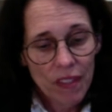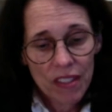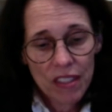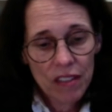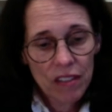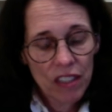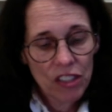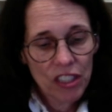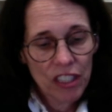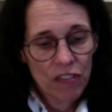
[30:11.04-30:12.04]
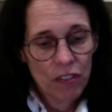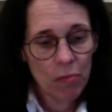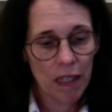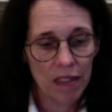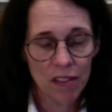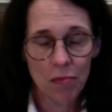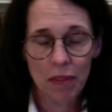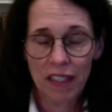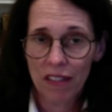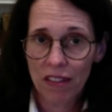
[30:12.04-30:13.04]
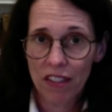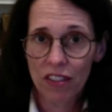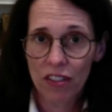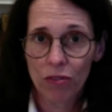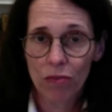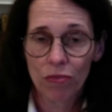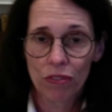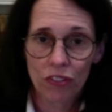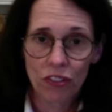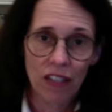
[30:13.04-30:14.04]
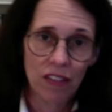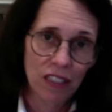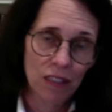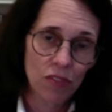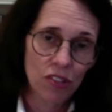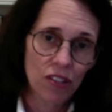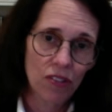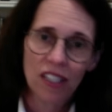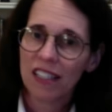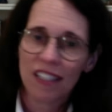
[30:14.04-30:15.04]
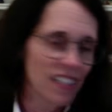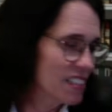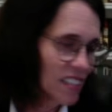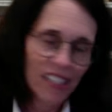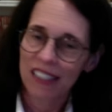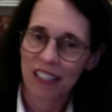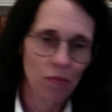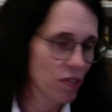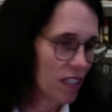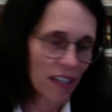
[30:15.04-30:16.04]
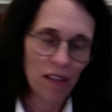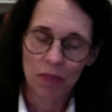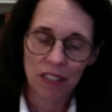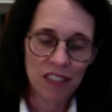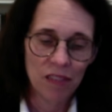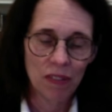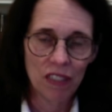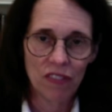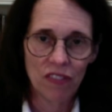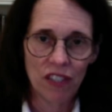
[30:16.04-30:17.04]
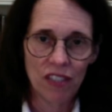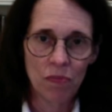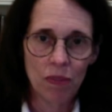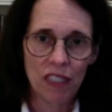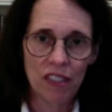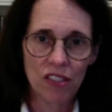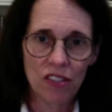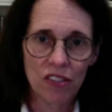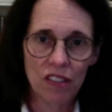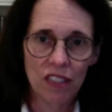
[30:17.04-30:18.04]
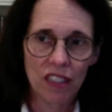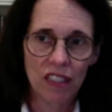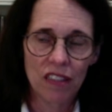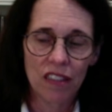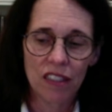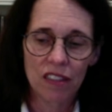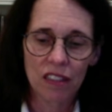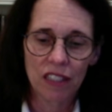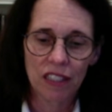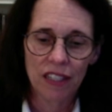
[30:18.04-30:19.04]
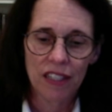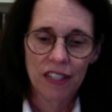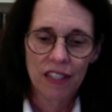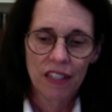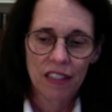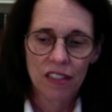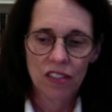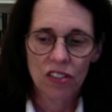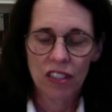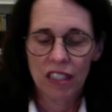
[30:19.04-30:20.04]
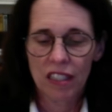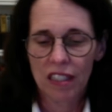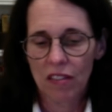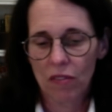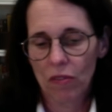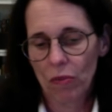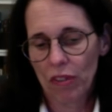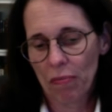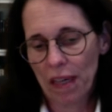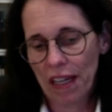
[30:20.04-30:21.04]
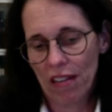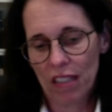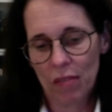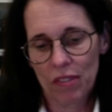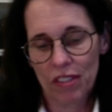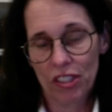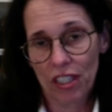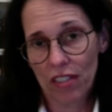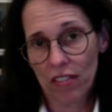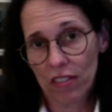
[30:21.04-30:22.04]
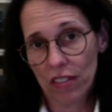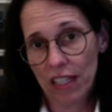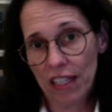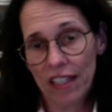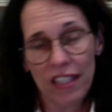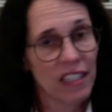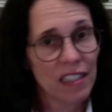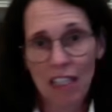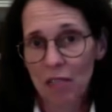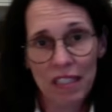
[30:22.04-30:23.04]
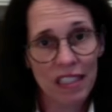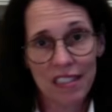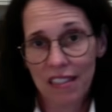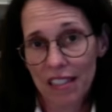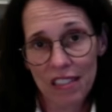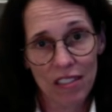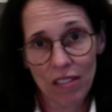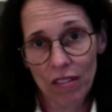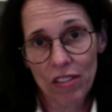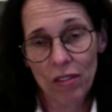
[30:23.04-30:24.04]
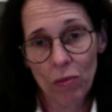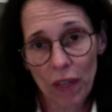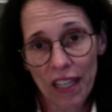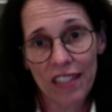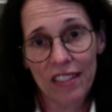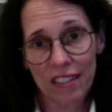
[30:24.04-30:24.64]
to, shed a few pounds and be healthier, you improve your outcomes. So it's not a type 1 diabetes bit of advice, but it's certainly clearly associated with bad outcomes in general. And diabetes less so. It's the weight.